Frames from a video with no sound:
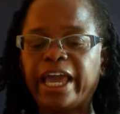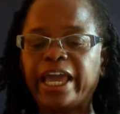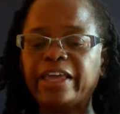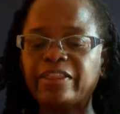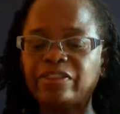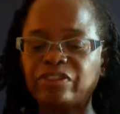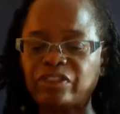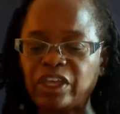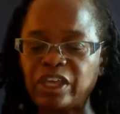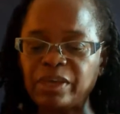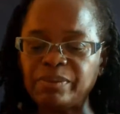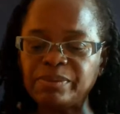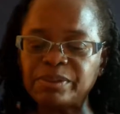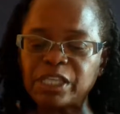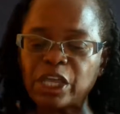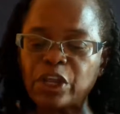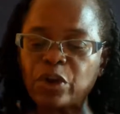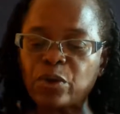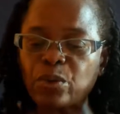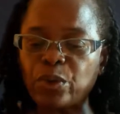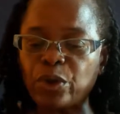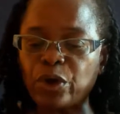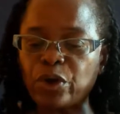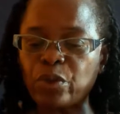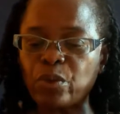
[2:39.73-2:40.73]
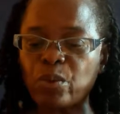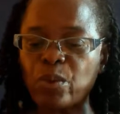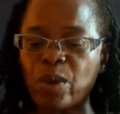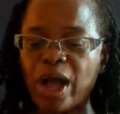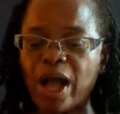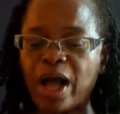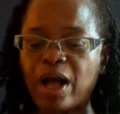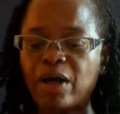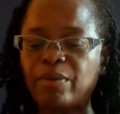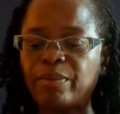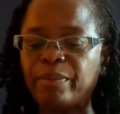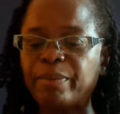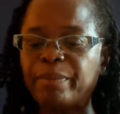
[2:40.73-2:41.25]
Themes that are
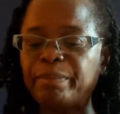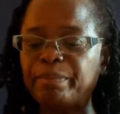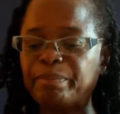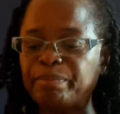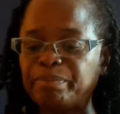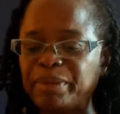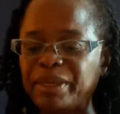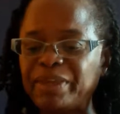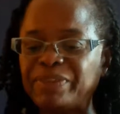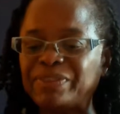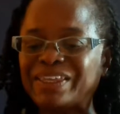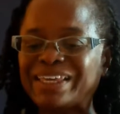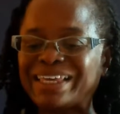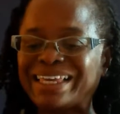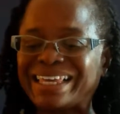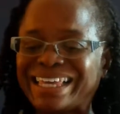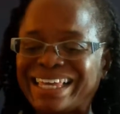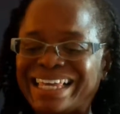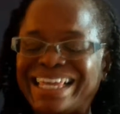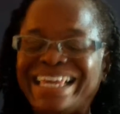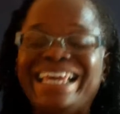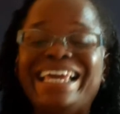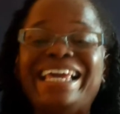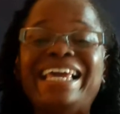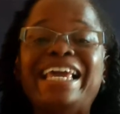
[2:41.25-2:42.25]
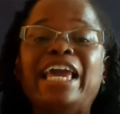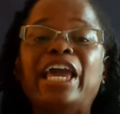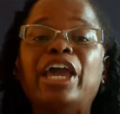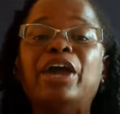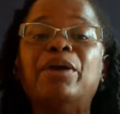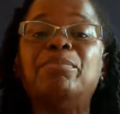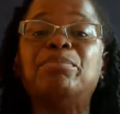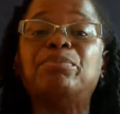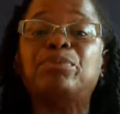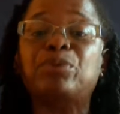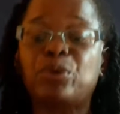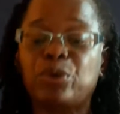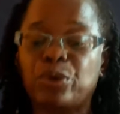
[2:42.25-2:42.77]
worthwhile meet the key
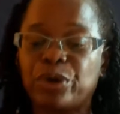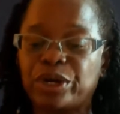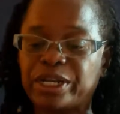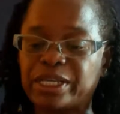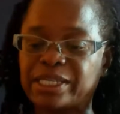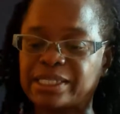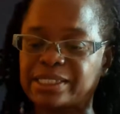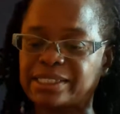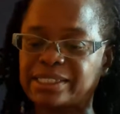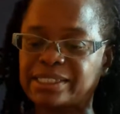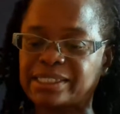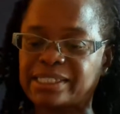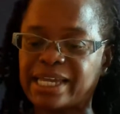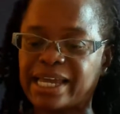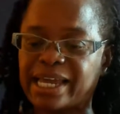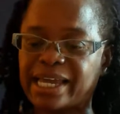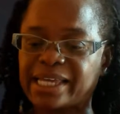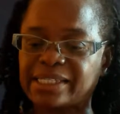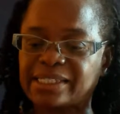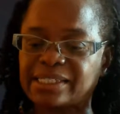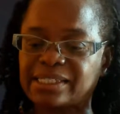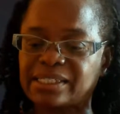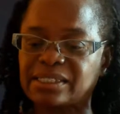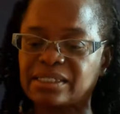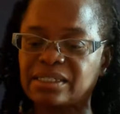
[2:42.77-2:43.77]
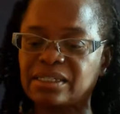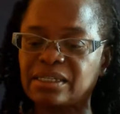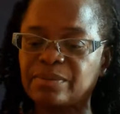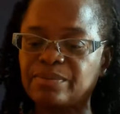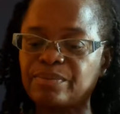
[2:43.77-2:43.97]
importance test.